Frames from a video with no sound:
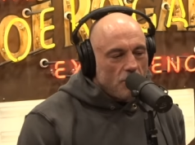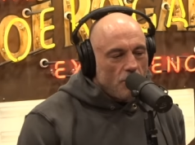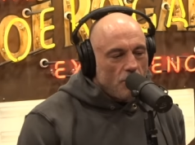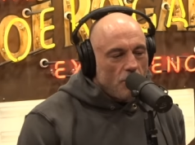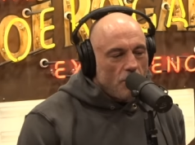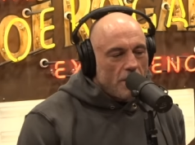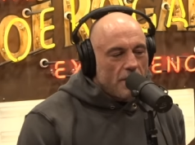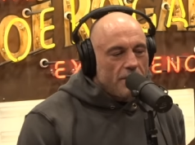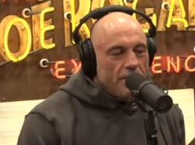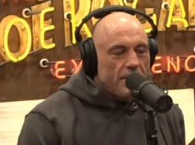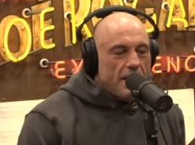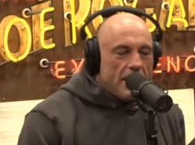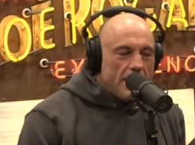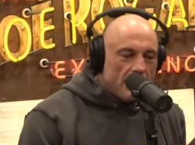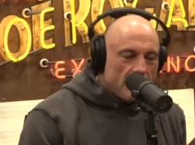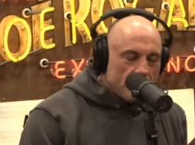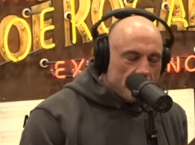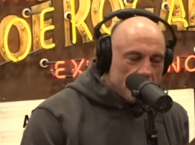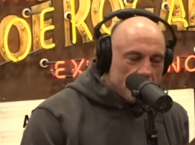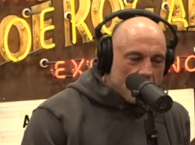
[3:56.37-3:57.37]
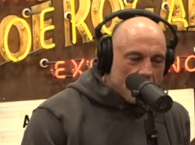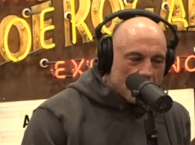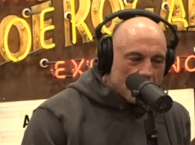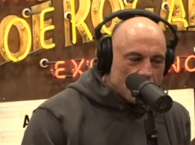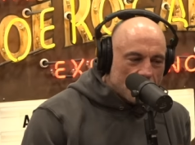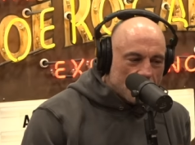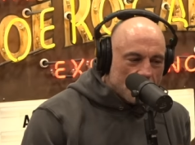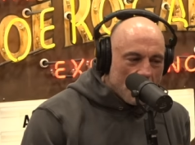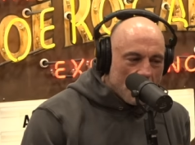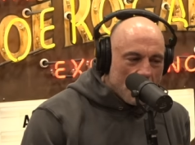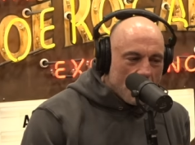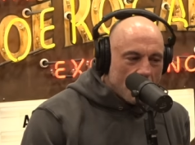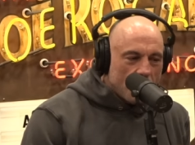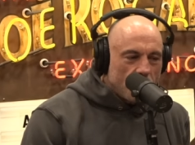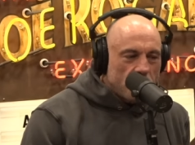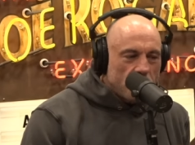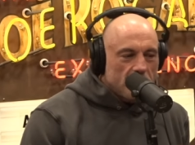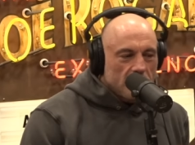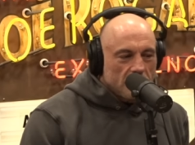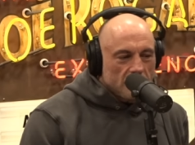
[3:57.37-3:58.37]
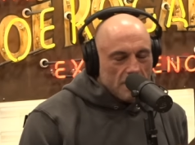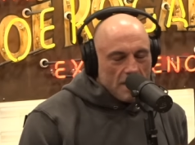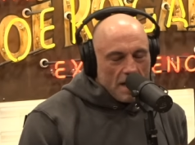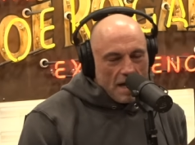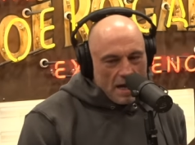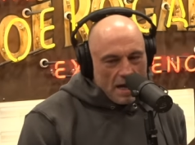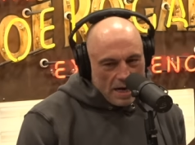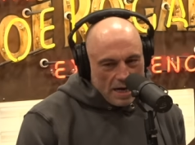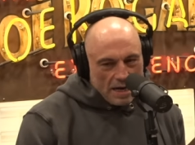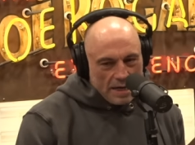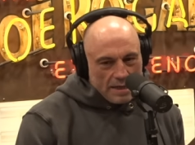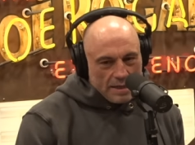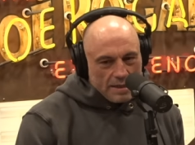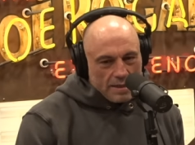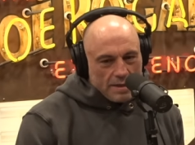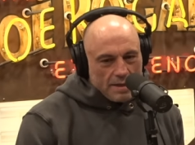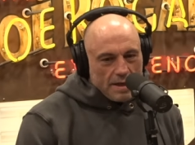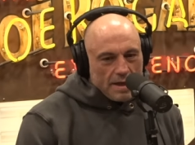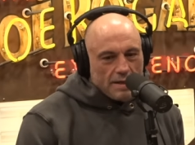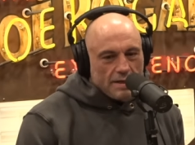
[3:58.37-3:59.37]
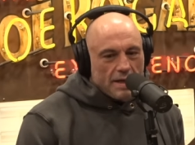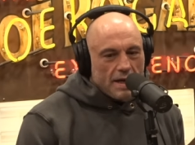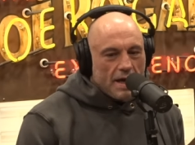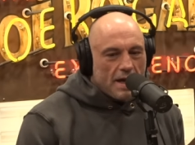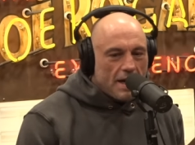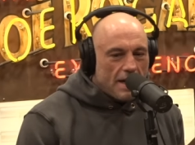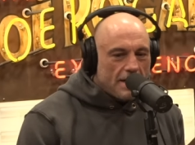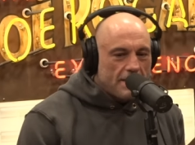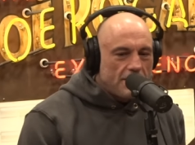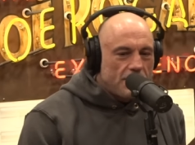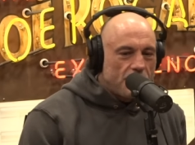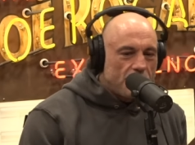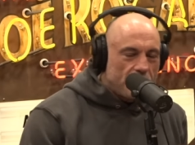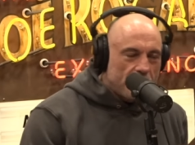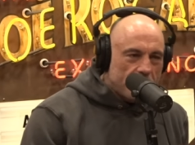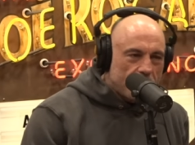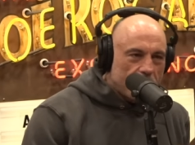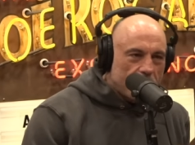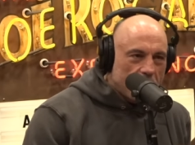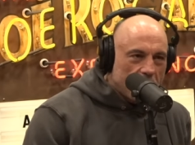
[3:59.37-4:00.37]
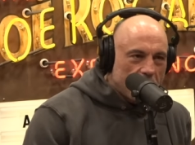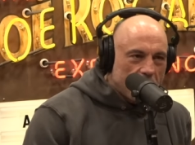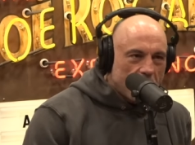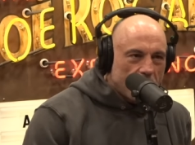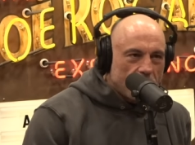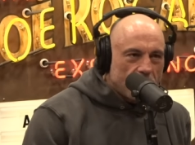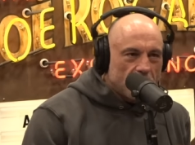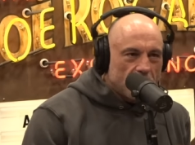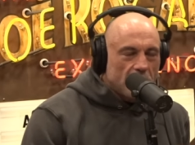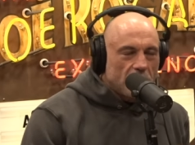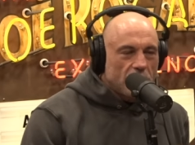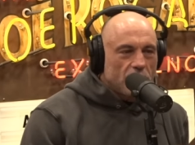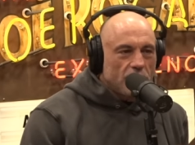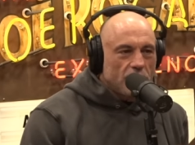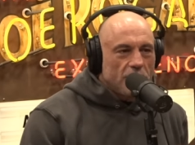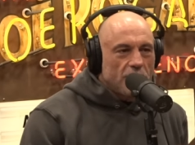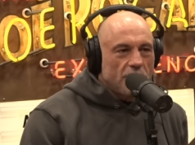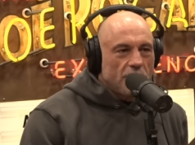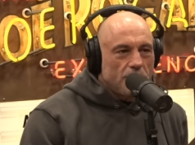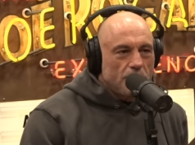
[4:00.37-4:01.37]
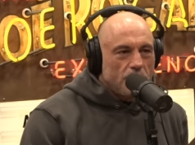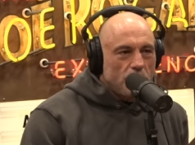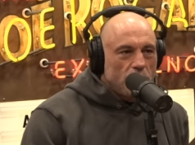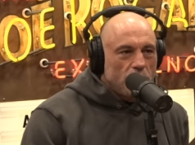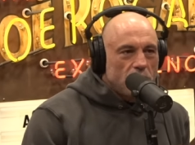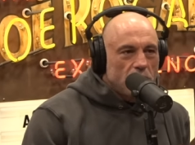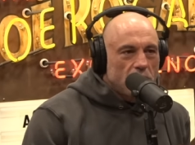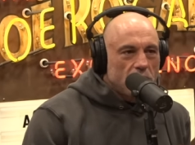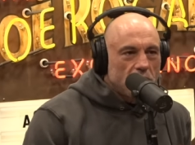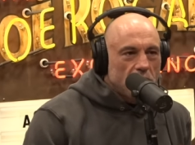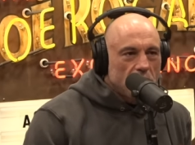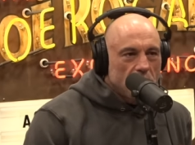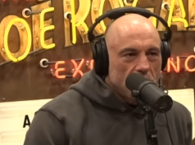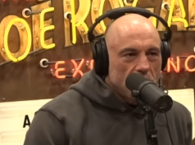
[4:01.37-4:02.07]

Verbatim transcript: one of the elk that I shot, we took the hide and had the hide shipped to them. they're going to turn it into boots.